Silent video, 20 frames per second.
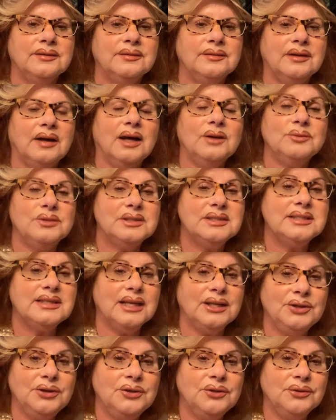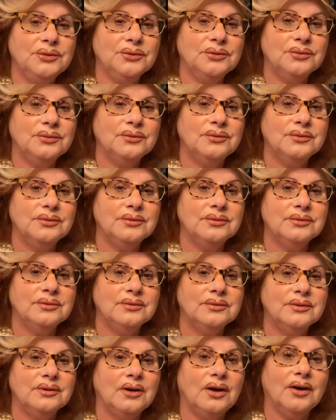I would say you
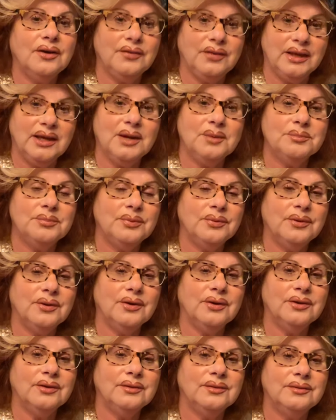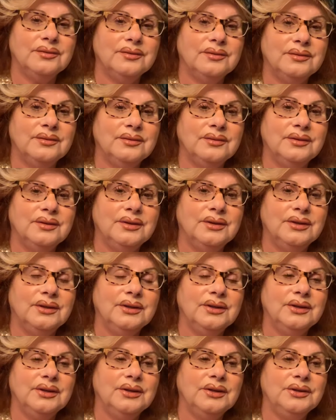are the Emperor.
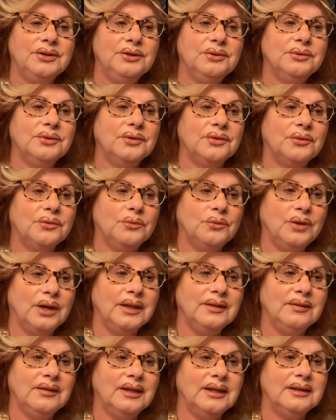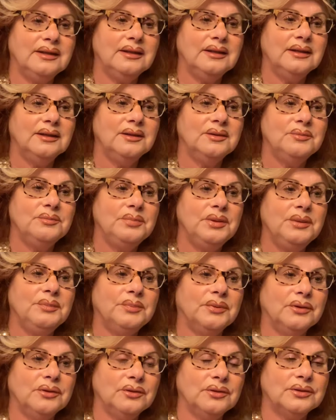You are the one that
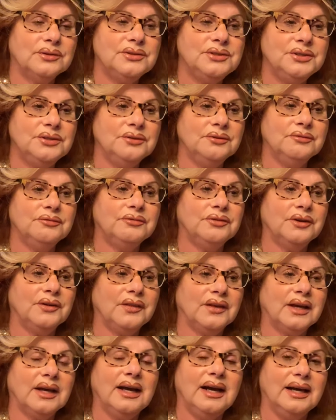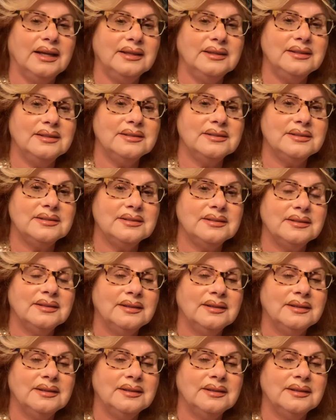people look to for the guidance.